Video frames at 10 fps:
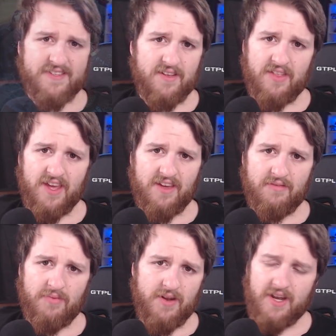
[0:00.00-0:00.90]
I think.
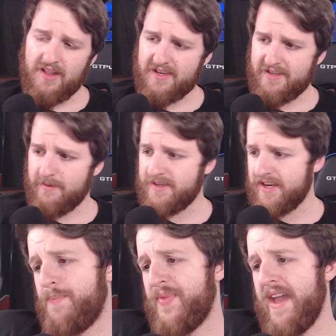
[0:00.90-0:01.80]
They did last time I
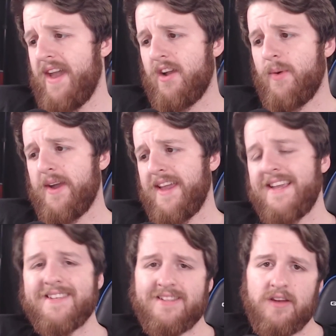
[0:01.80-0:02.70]
checked. They're quite
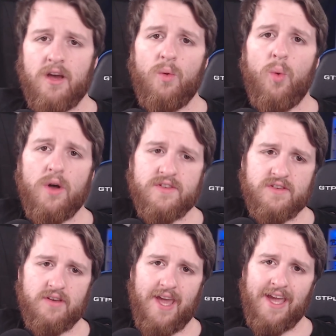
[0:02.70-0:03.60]
easy to know
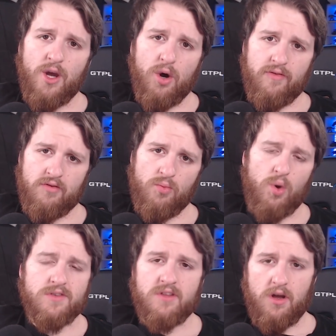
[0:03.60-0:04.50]
what's in cover and
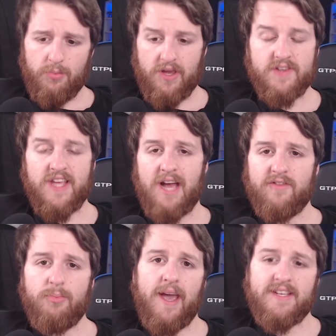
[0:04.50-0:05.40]
what's not, because they have
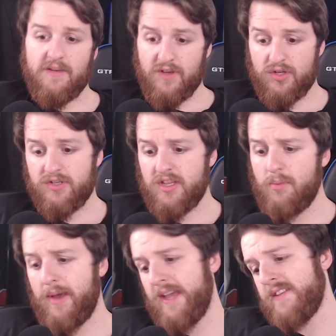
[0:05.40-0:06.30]
a base. If you're touching the
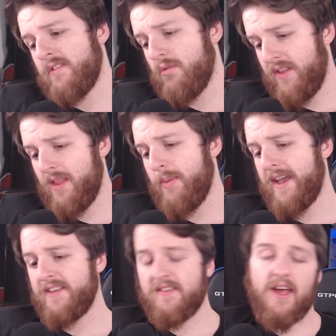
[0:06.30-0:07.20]
base or in the
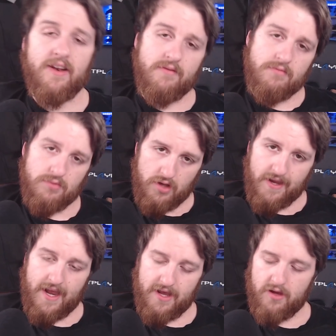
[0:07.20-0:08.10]
base, then you
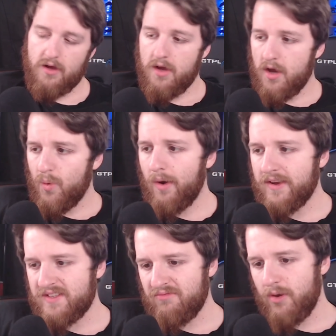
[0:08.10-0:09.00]
get it.
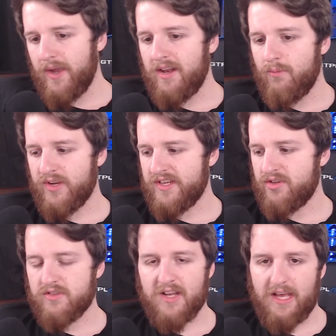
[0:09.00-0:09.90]
Whereas a ruin, which is
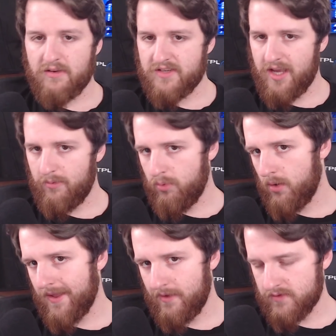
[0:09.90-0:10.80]
just an L shape,
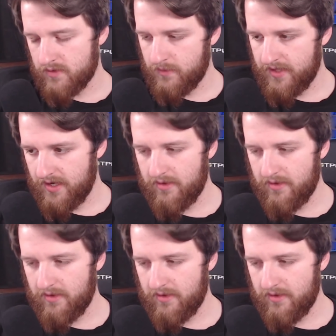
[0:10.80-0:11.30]
what counts as within?